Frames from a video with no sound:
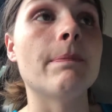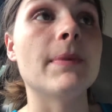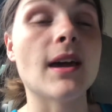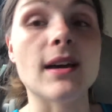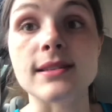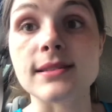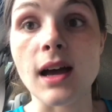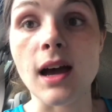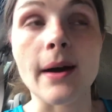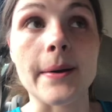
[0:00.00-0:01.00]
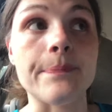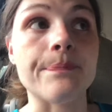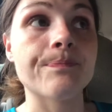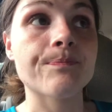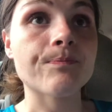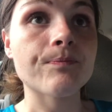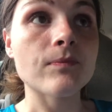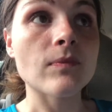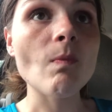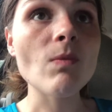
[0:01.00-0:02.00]
Because
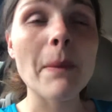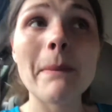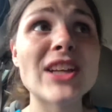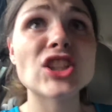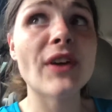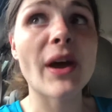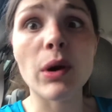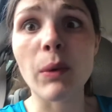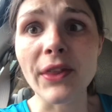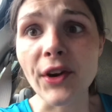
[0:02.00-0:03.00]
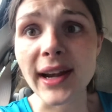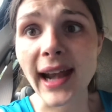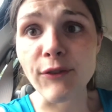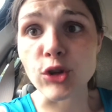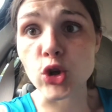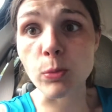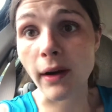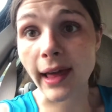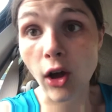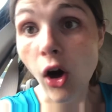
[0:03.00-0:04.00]
imagine if I would have went in there and I didn't have a
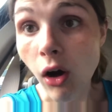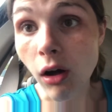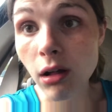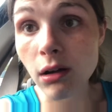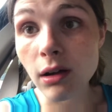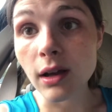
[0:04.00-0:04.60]
coupon at all.